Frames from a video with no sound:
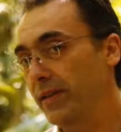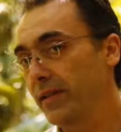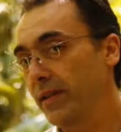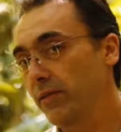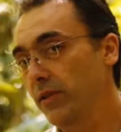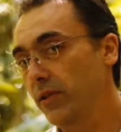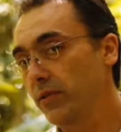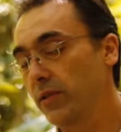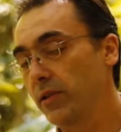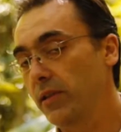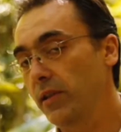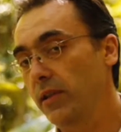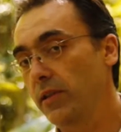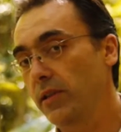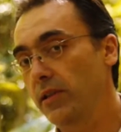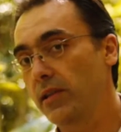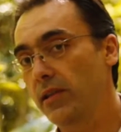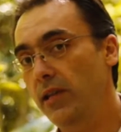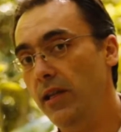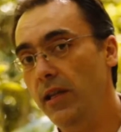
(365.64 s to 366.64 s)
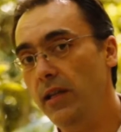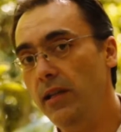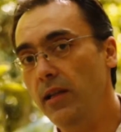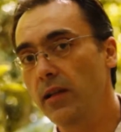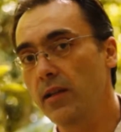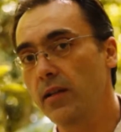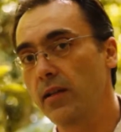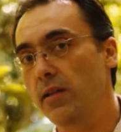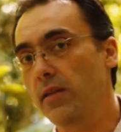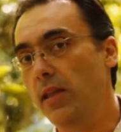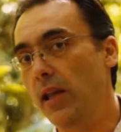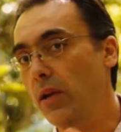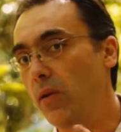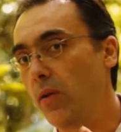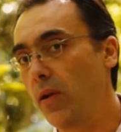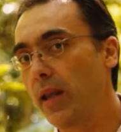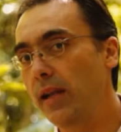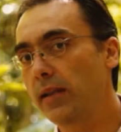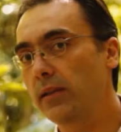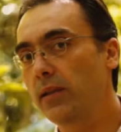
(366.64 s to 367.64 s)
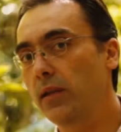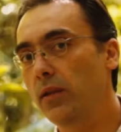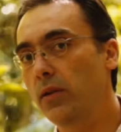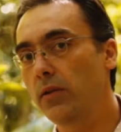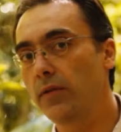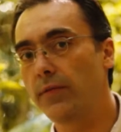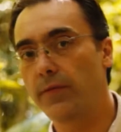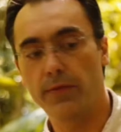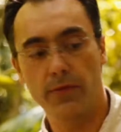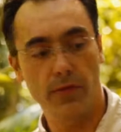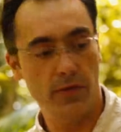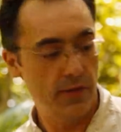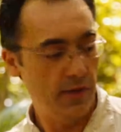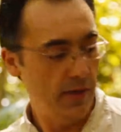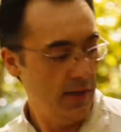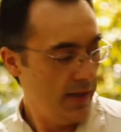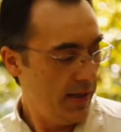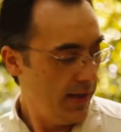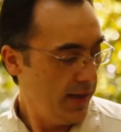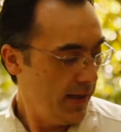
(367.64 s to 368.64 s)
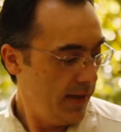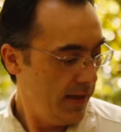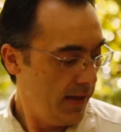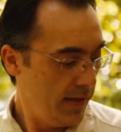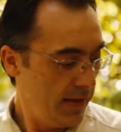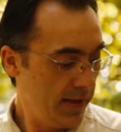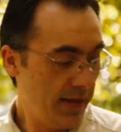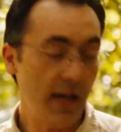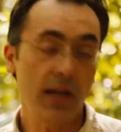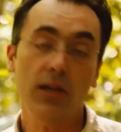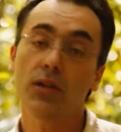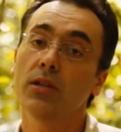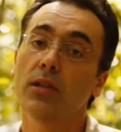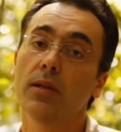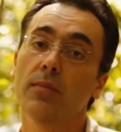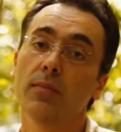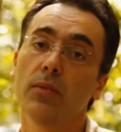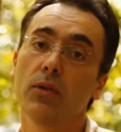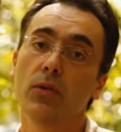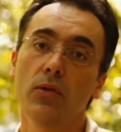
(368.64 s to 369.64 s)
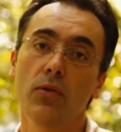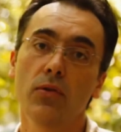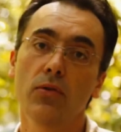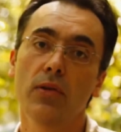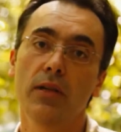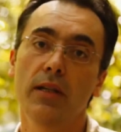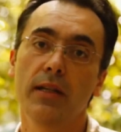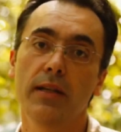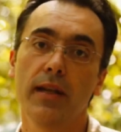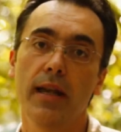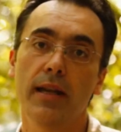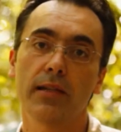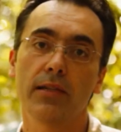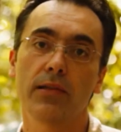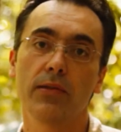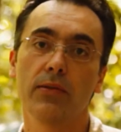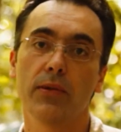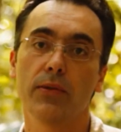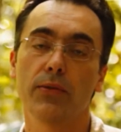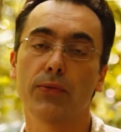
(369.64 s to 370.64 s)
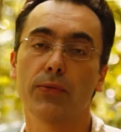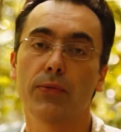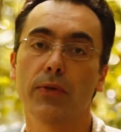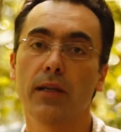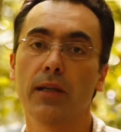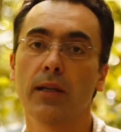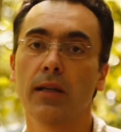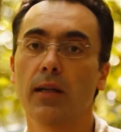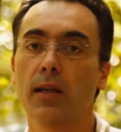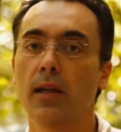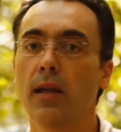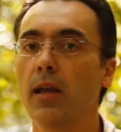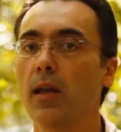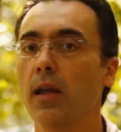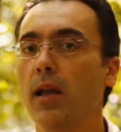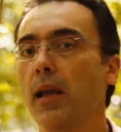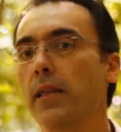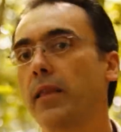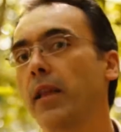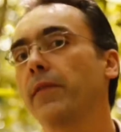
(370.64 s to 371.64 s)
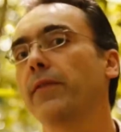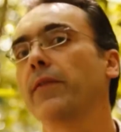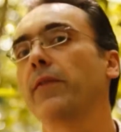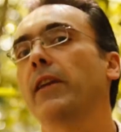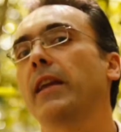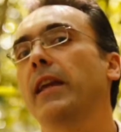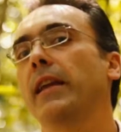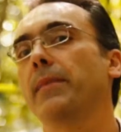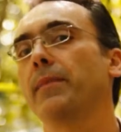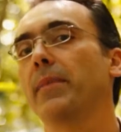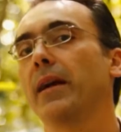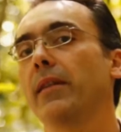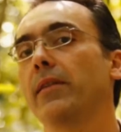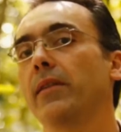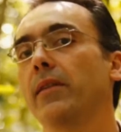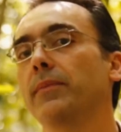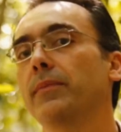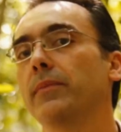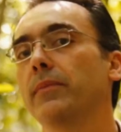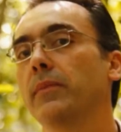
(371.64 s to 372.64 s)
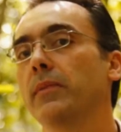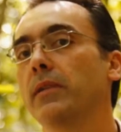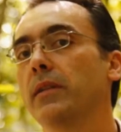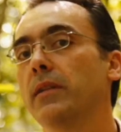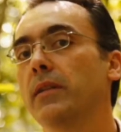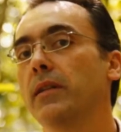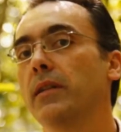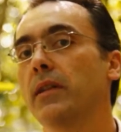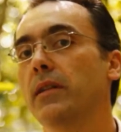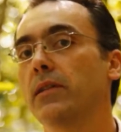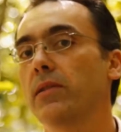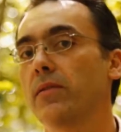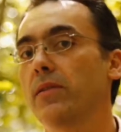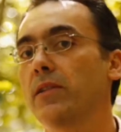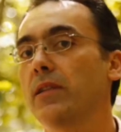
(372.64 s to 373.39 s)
rats are interested in the seed, they collect a lot of fruit, cache them usually next to a tree, and then forget about them. As a